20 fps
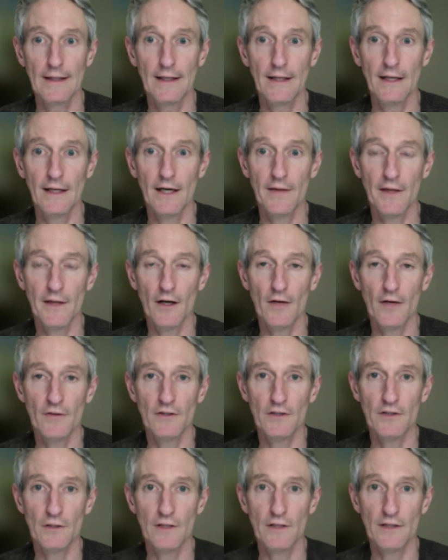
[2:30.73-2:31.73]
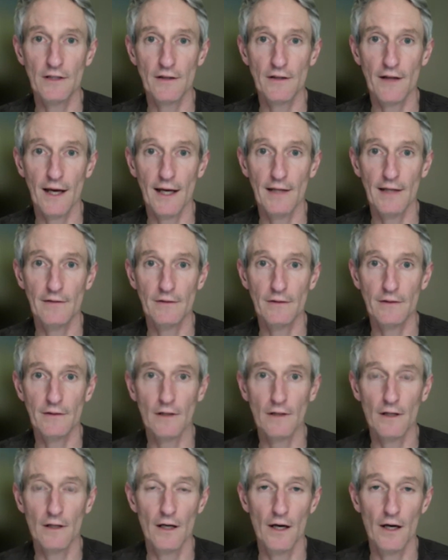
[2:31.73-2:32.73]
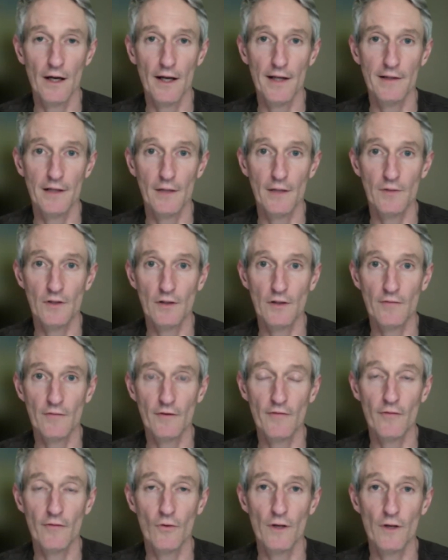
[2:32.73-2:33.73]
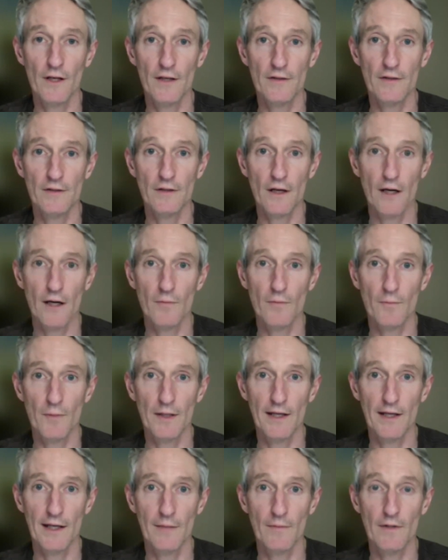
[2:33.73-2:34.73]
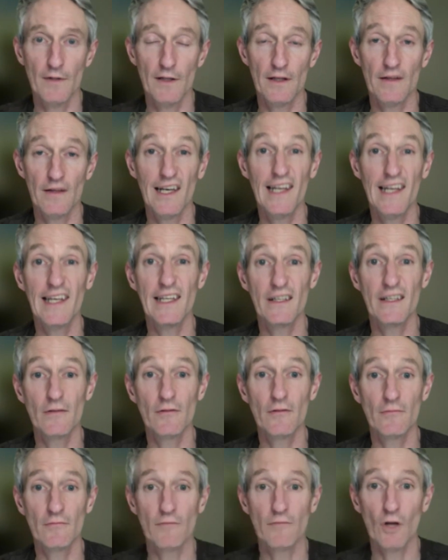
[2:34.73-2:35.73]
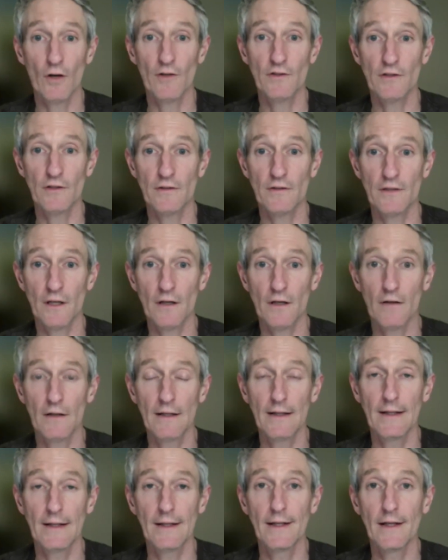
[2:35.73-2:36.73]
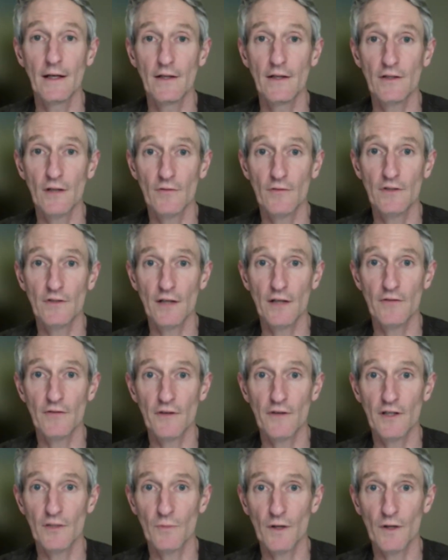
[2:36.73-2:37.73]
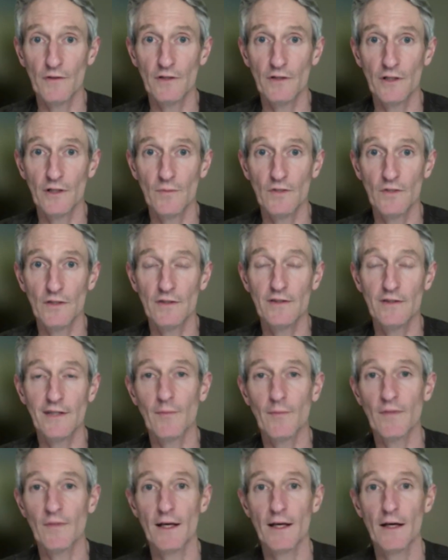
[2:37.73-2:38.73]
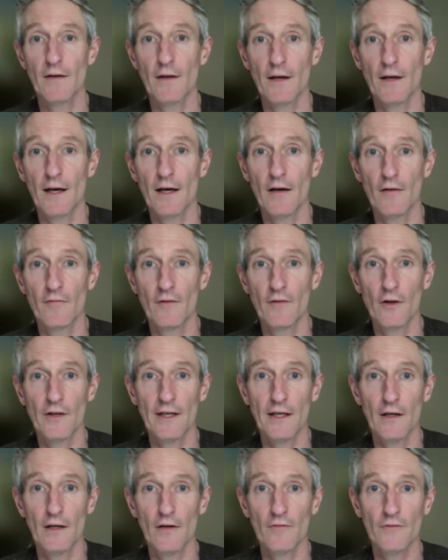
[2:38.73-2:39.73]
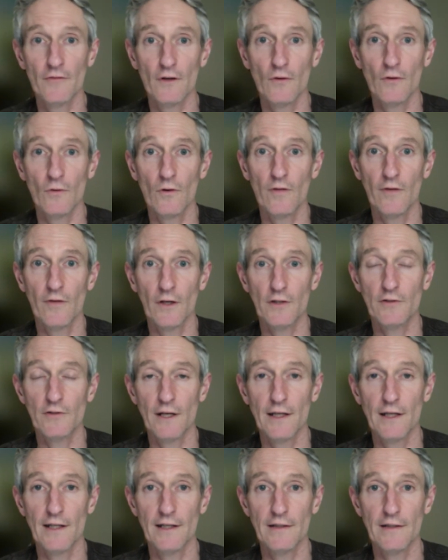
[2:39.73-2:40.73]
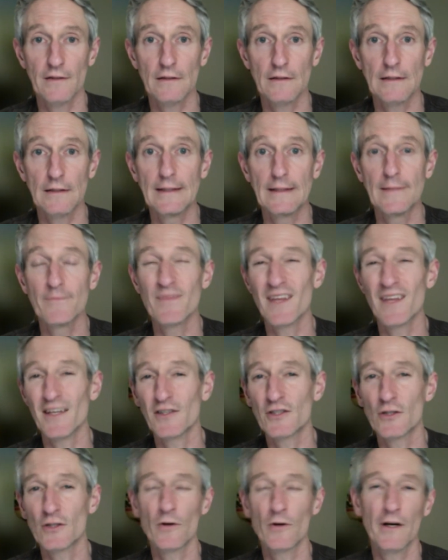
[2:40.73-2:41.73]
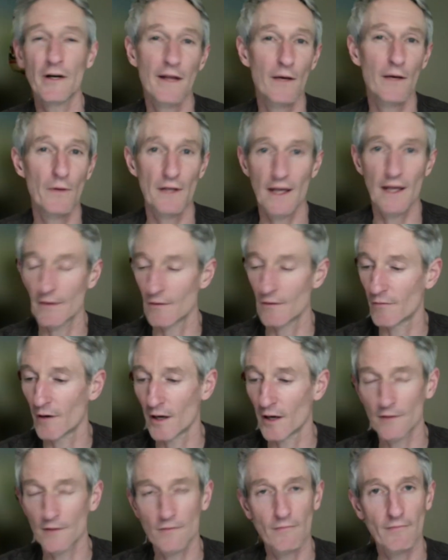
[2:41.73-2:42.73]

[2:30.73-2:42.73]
And then after 2 years of that, and I ended up doing for 4 years, I became the lead college tutor. And so I've just finished my term, just stepped down of looking after all of our trainees, ensuring they were getting the right